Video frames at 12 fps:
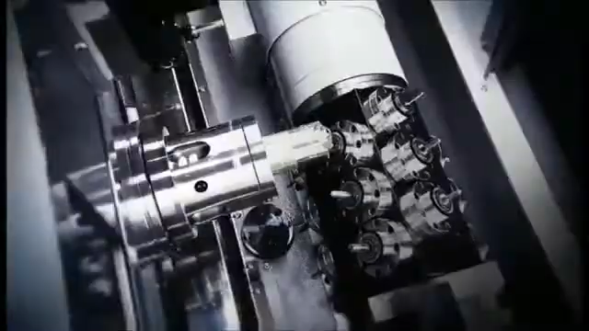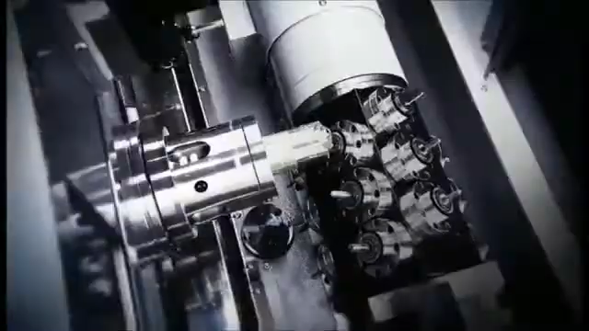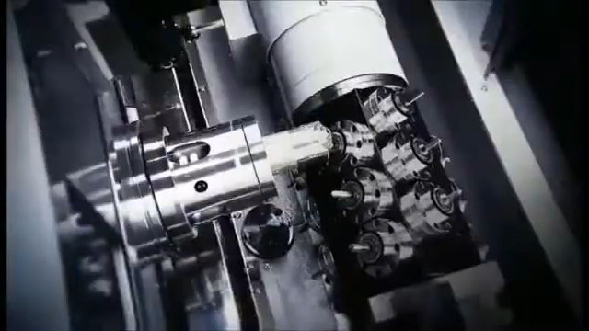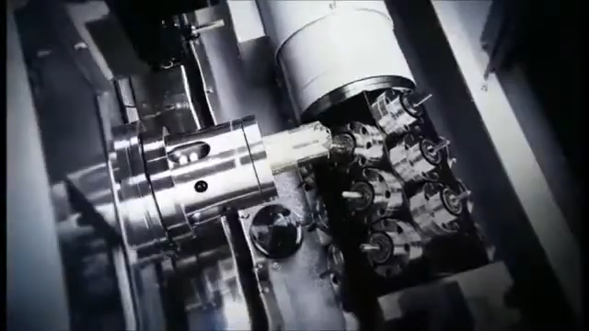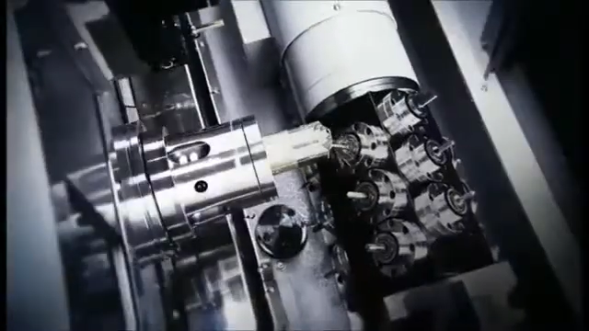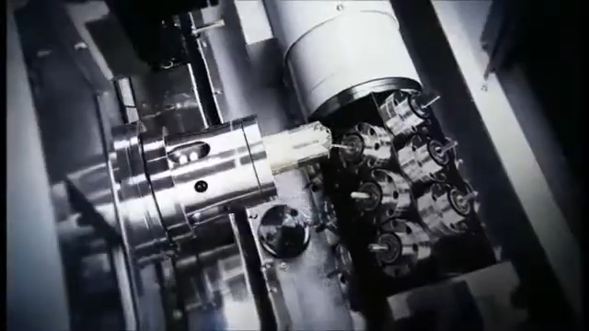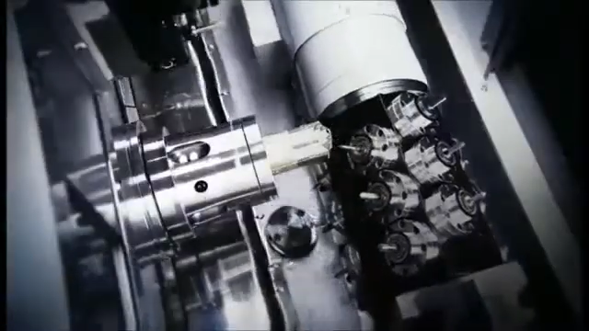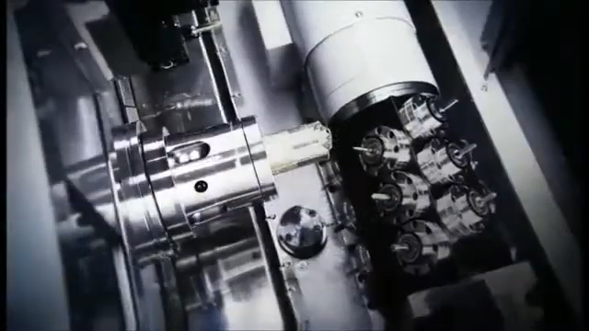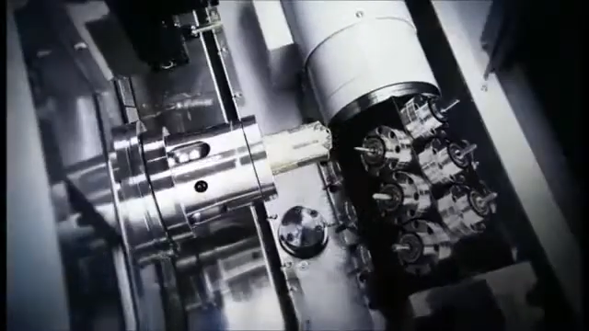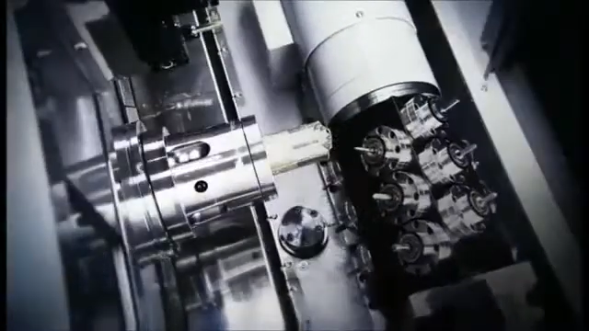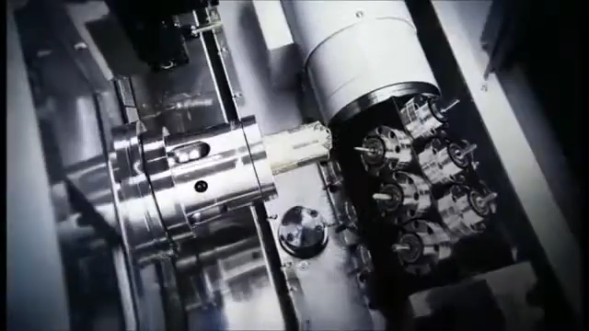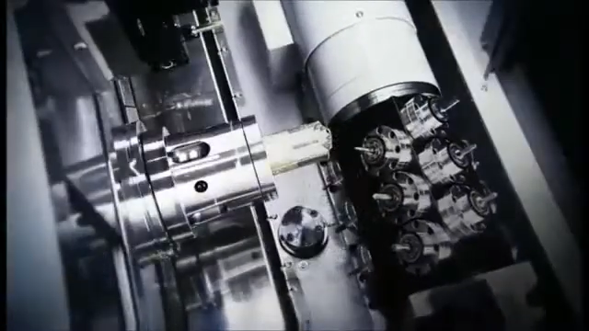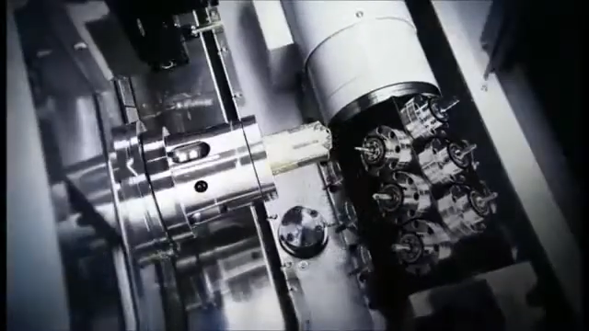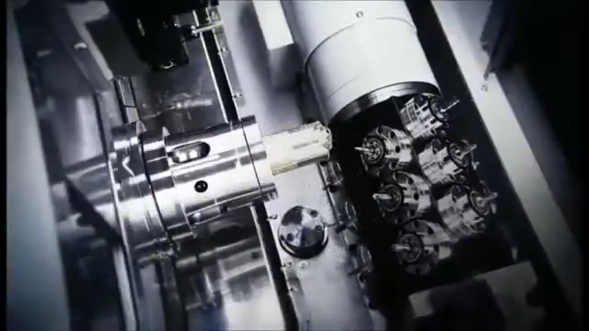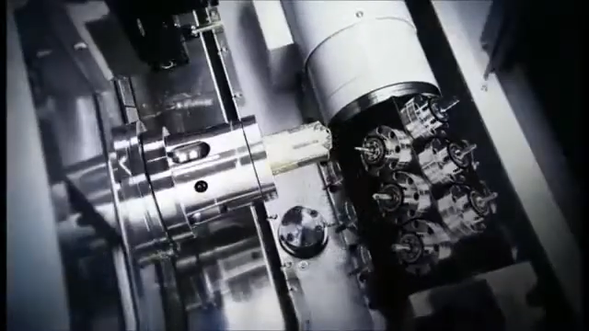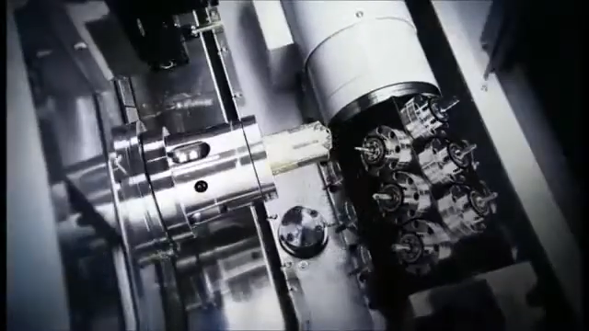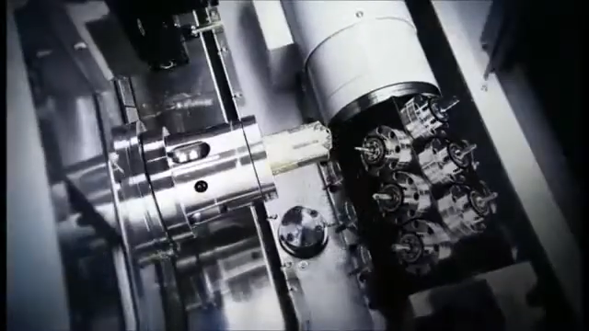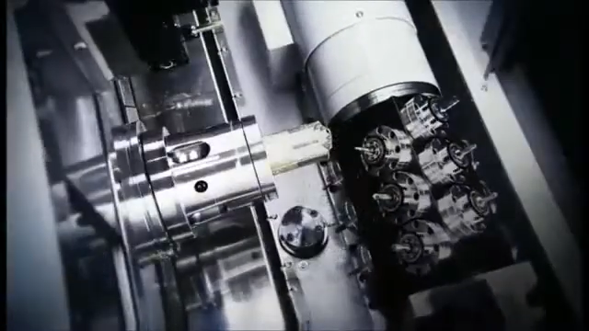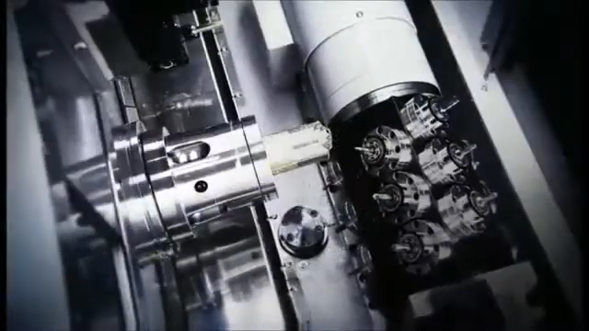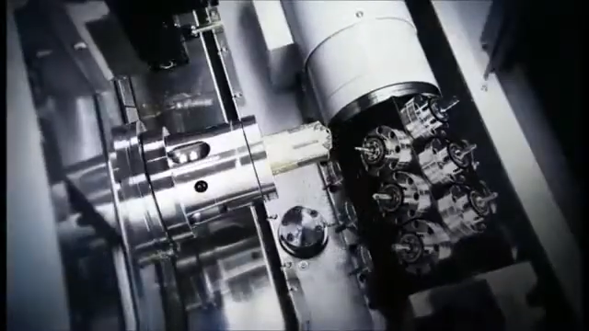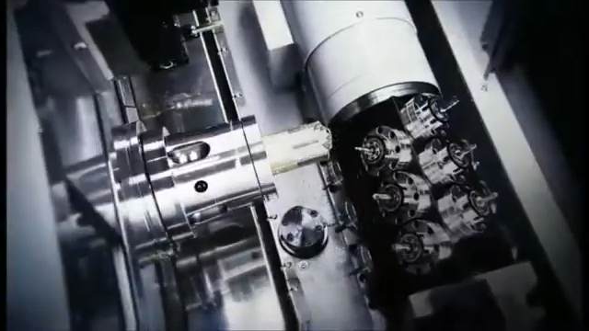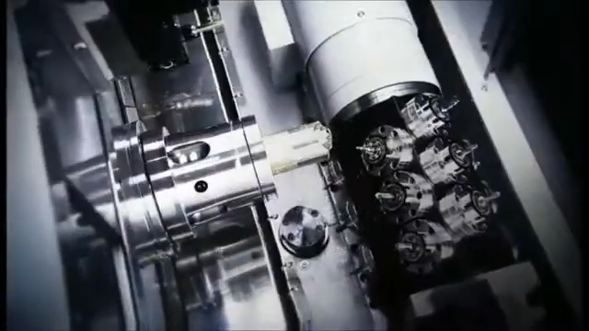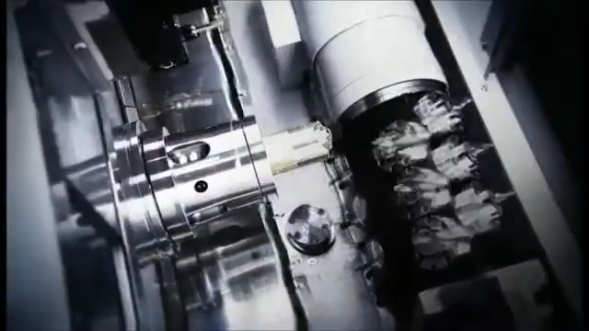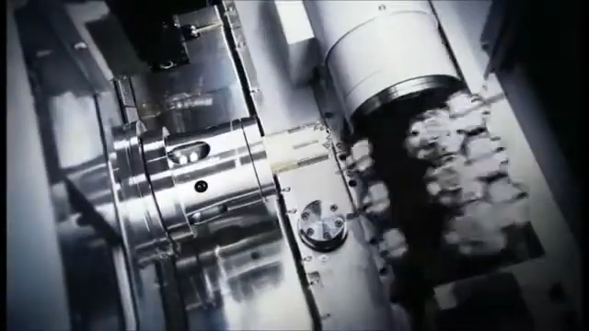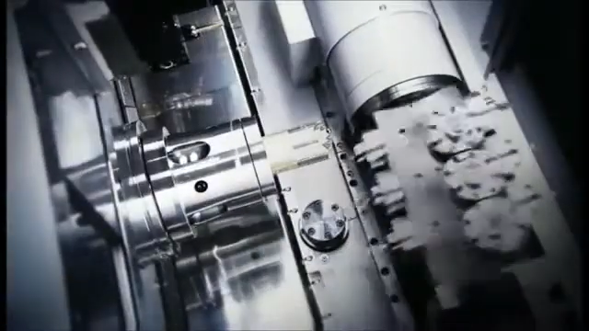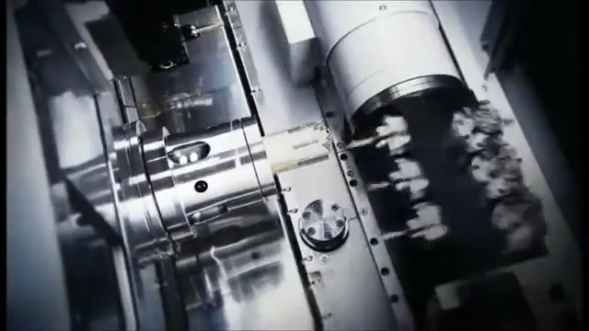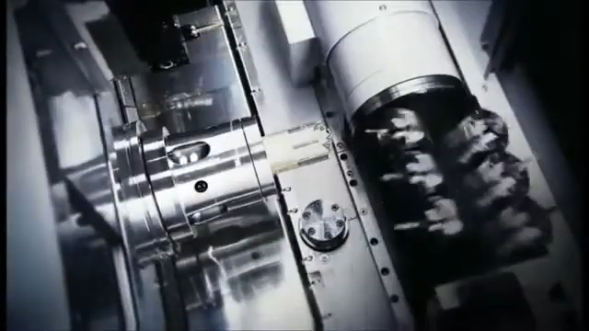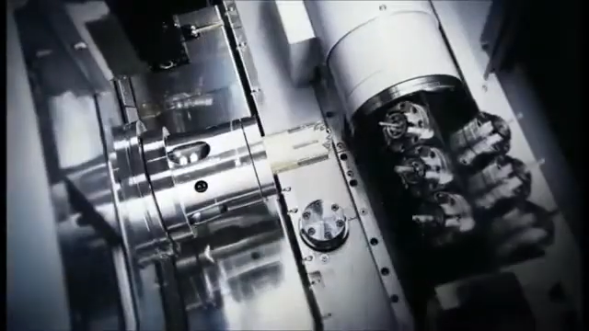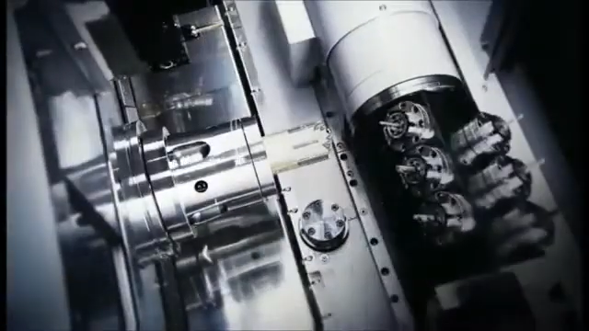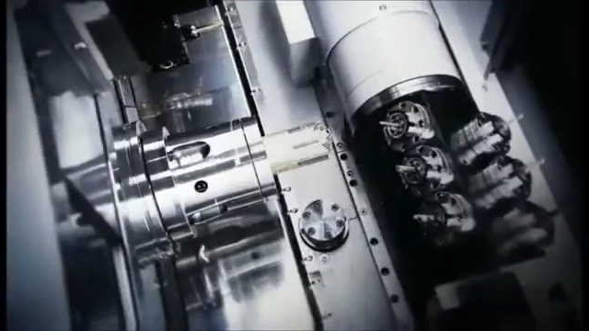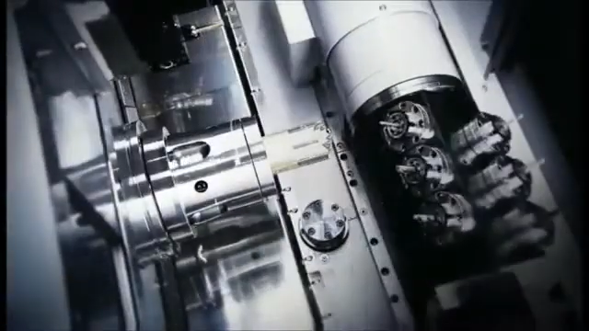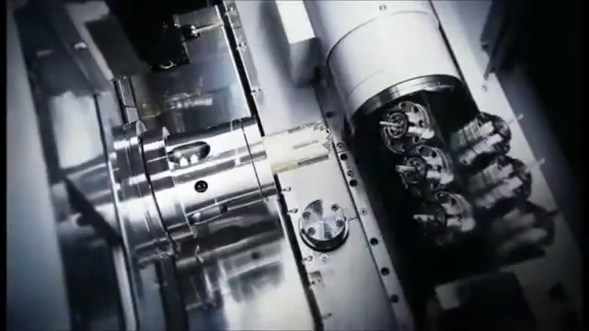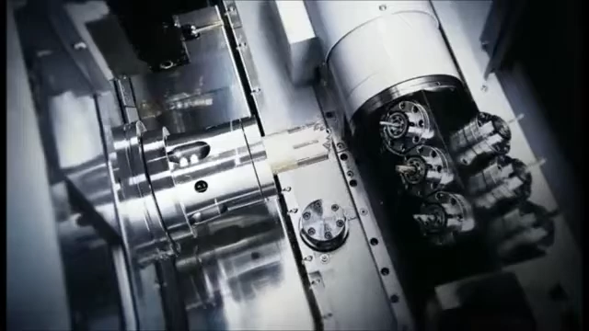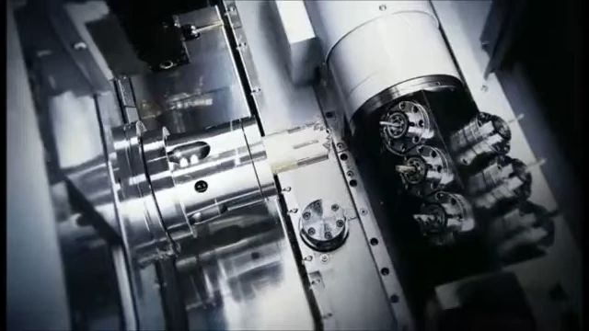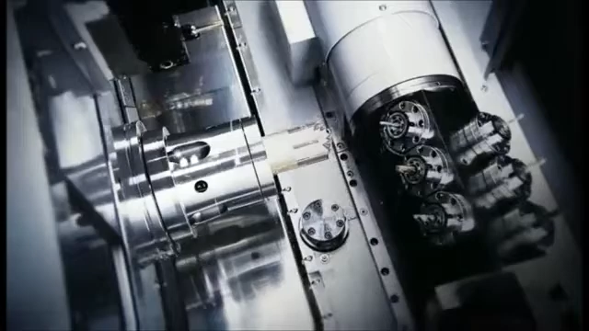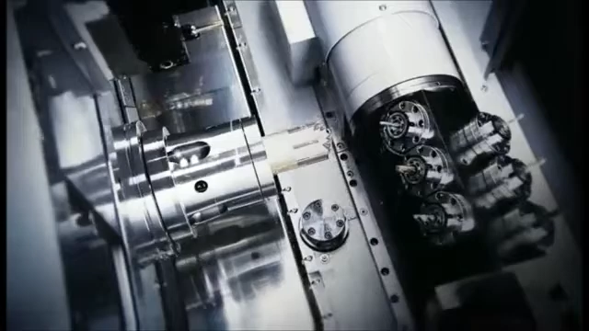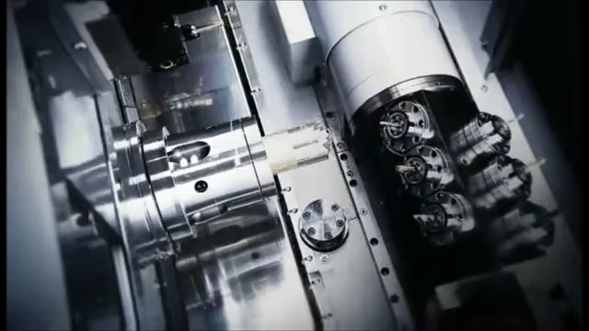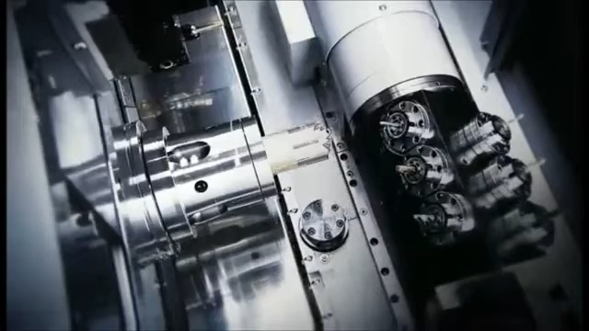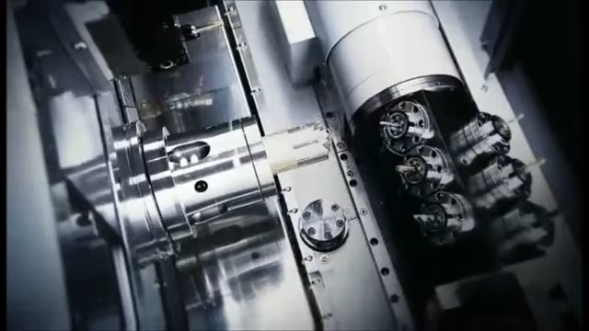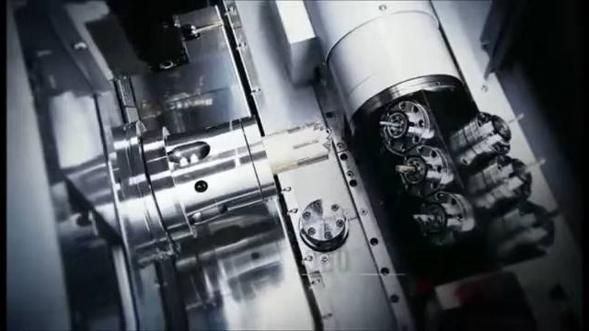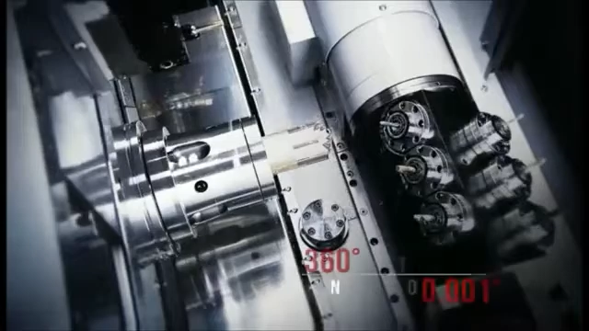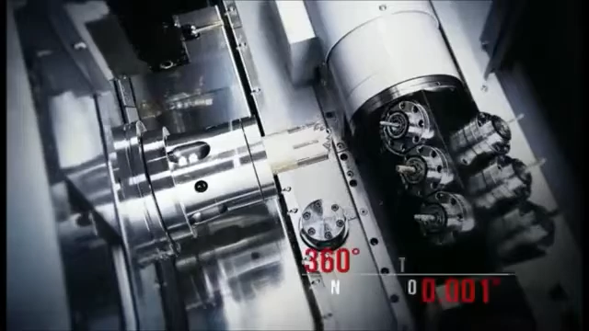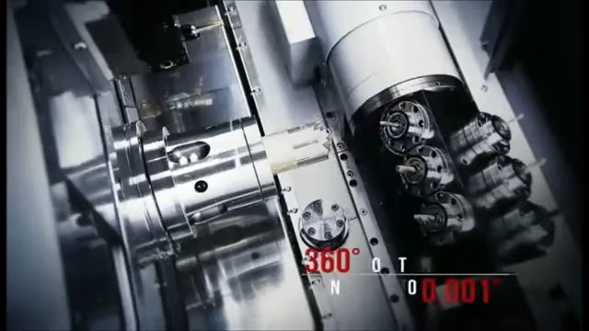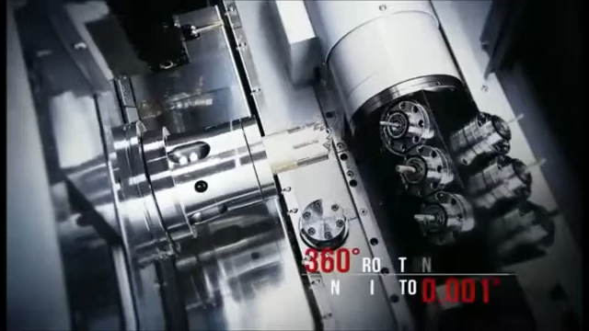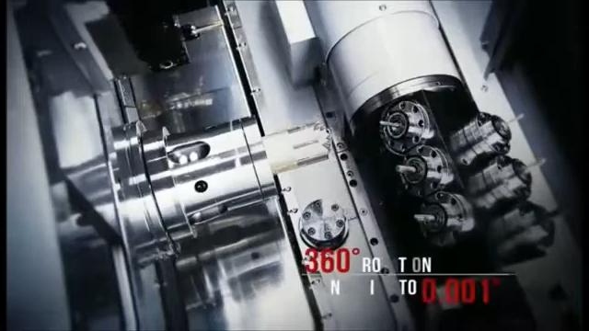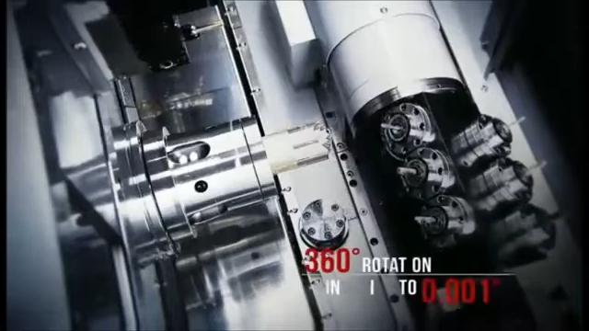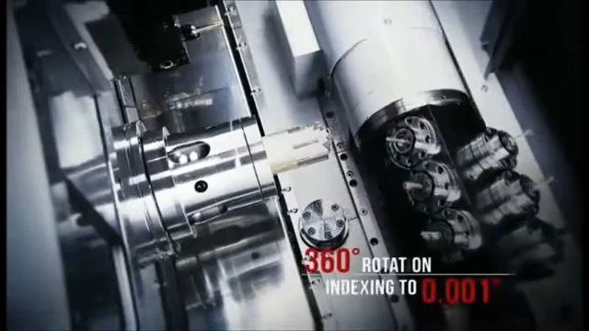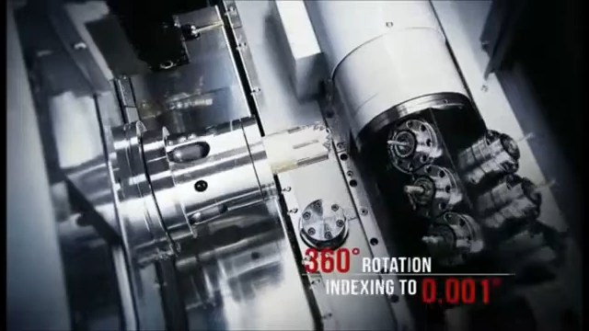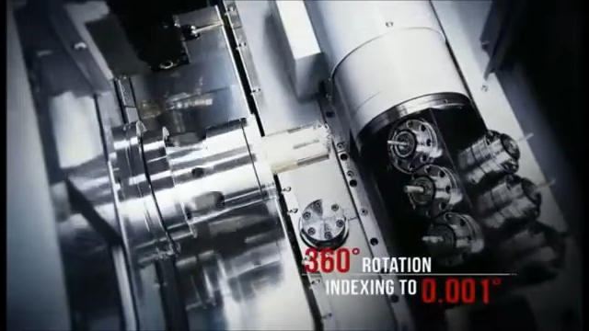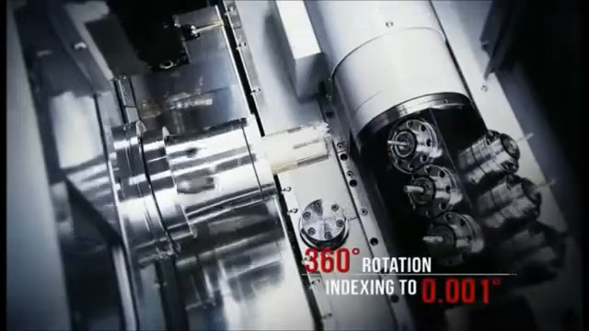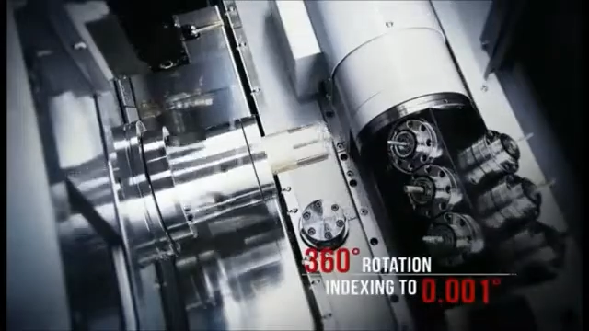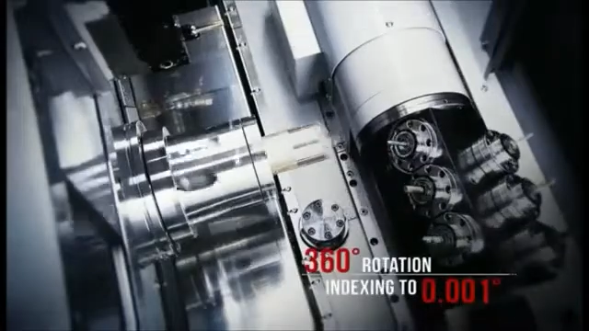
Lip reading: (no speaker visible)